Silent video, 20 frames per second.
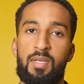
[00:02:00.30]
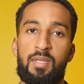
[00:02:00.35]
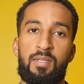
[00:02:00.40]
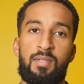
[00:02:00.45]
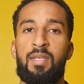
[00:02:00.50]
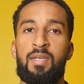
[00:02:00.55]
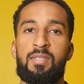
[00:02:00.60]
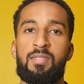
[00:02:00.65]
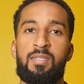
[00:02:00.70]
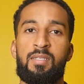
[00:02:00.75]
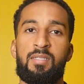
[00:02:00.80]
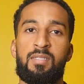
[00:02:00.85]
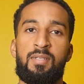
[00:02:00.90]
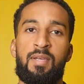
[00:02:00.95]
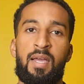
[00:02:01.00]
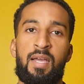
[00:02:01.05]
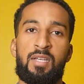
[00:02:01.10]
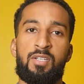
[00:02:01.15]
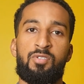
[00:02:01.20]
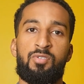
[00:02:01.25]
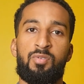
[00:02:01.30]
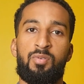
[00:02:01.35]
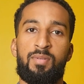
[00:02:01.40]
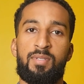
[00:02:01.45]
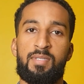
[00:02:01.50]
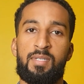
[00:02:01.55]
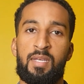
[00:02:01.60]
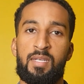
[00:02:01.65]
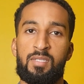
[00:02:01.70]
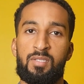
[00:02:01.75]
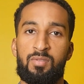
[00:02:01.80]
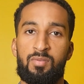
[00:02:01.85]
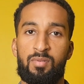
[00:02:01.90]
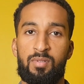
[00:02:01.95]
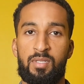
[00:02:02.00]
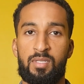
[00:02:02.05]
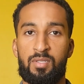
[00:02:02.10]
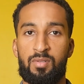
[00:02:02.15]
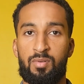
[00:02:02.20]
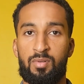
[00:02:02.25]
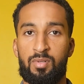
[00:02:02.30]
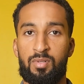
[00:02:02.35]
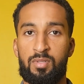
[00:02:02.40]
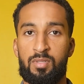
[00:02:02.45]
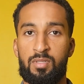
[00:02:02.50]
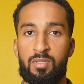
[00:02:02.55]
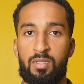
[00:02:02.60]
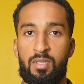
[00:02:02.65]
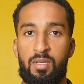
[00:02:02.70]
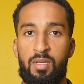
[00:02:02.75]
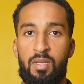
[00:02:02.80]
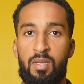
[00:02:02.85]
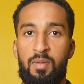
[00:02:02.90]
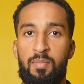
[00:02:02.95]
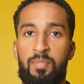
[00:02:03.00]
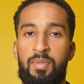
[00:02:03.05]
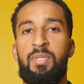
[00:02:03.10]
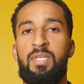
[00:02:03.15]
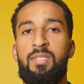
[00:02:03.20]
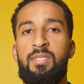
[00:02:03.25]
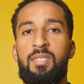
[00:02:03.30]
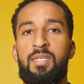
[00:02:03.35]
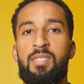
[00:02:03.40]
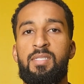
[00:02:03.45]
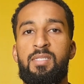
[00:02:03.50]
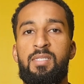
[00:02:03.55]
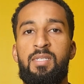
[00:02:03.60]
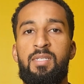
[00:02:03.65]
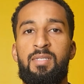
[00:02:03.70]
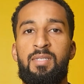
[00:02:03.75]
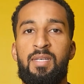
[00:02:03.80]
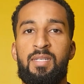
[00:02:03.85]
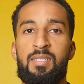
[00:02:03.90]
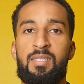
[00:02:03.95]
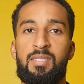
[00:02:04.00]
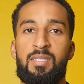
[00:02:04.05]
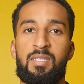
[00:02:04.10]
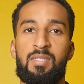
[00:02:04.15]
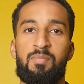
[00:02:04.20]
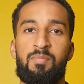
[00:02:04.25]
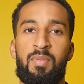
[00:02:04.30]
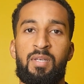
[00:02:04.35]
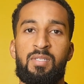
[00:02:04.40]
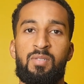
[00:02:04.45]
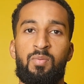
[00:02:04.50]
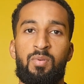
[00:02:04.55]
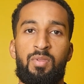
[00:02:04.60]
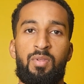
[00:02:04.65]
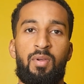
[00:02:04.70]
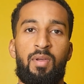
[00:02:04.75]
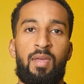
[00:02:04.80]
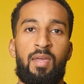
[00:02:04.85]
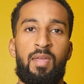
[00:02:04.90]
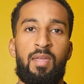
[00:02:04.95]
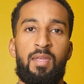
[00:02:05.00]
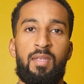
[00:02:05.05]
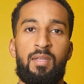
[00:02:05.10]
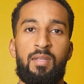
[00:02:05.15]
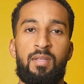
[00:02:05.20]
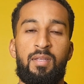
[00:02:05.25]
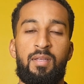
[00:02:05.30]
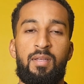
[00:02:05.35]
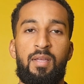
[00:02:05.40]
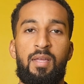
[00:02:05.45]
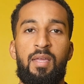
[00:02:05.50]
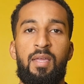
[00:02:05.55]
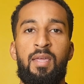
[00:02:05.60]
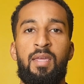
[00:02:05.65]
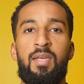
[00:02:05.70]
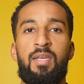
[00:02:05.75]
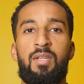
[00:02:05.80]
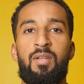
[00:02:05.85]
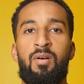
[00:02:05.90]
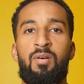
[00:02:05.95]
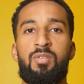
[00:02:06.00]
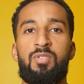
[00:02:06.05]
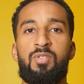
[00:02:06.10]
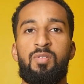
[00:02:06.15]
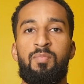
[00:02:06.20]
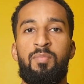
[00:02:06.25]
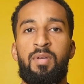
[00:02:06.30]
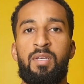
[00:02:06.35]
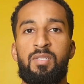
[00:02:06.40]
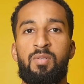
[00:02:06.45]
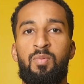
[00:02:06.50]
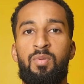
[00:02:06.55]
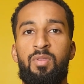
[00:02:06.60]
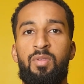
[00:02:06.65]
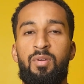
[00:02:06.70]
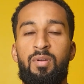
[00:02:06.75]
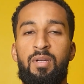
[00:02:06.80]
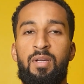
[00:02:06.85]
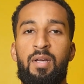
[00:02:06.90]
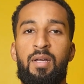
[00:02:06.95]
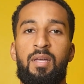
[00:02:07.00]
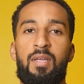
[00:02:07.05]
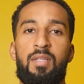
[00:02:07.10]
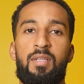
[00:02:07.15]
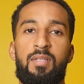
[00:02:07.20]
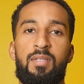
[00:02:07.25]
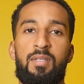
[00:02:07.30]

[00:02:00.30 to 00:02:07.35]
Next is gastrointestinal disorders. PTSD doesn't just mess with your head, it can also mess with your gut.